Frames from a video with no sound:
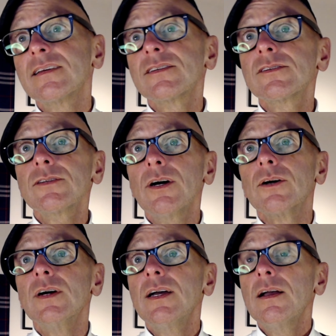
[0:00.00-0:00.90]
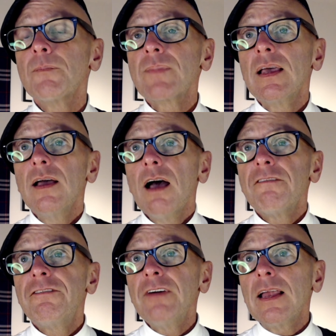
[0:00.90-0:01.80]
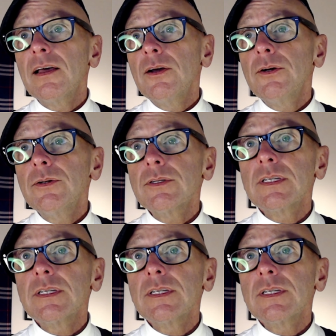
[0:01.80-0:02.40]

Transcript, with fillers: So Fellows,